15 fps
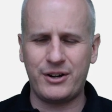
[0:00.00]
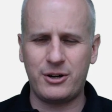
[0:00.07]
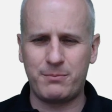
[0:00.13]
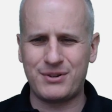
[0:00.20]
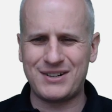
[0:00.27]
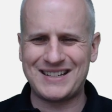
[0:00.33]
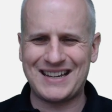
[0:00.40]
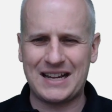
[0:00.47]
hundred
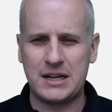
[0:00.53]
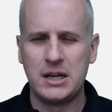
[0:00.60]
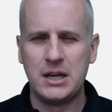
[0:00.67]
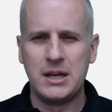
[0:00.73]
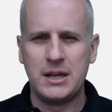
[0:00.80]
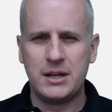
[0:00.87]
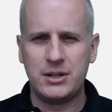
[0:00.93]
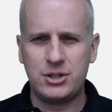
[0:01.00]
percent
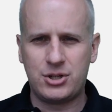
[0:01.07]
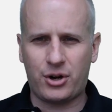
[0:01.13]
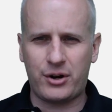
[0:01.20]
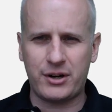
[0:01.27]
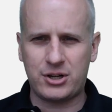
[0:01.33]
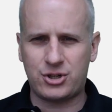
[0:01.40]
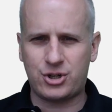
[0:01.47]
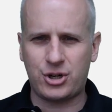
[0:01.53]

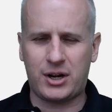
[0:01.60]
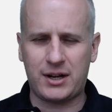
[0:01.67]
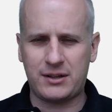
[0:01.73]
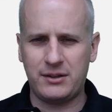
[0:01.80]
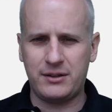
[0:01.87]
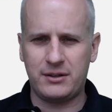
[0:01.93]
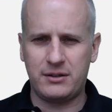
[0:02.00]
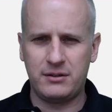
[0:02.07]
dark
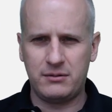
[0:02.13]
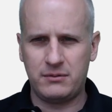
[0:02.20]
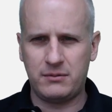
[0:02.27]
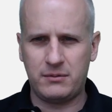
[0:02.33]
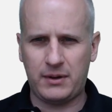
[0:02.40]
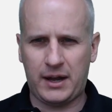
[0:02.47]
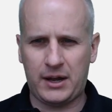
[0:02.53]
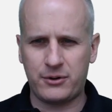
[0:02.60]
chocolate
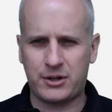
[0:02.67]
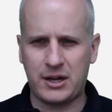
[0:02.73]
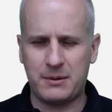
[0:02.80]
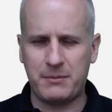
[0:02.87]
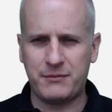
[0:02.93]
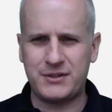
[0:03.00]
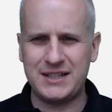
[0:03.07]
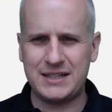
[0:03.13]

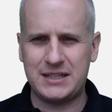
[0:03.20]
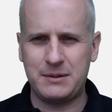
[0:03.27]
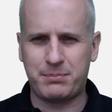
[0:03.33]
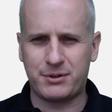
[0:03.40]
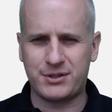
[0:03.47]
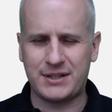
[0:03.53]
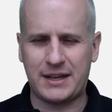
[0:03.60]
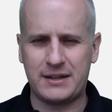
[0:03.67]
outcome of sixty
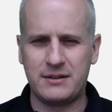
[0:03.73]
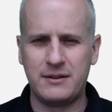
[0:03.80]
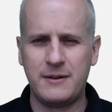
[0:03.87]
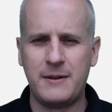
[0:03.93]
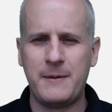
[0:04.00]
percent.